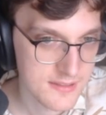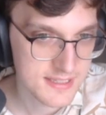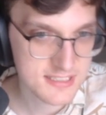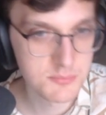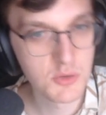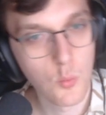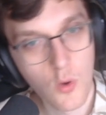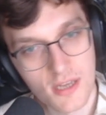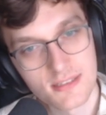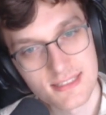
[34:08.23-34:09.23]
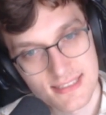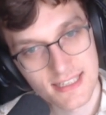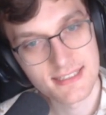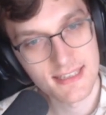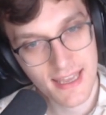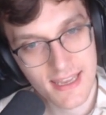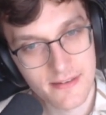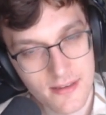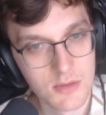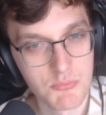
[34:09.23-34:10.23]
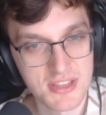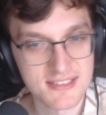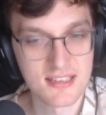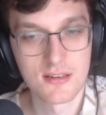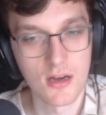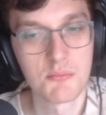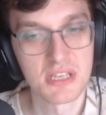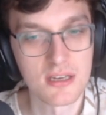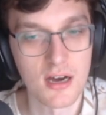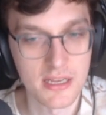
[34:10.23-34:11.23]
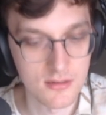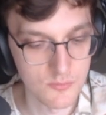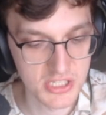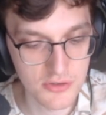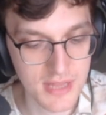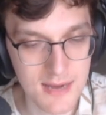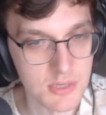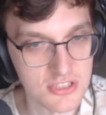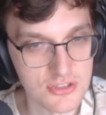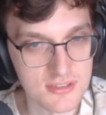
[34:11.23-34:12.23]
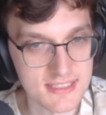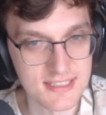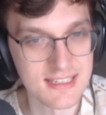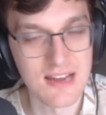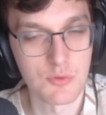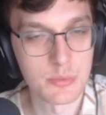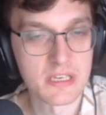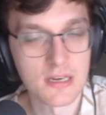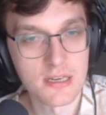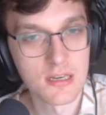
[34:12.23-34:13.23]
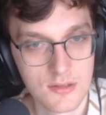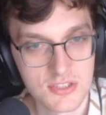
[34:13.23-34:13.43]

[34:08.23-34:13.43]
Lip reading: This can be 1, 6, and 8, but this cannot be 9. We know that much. This can never be 9.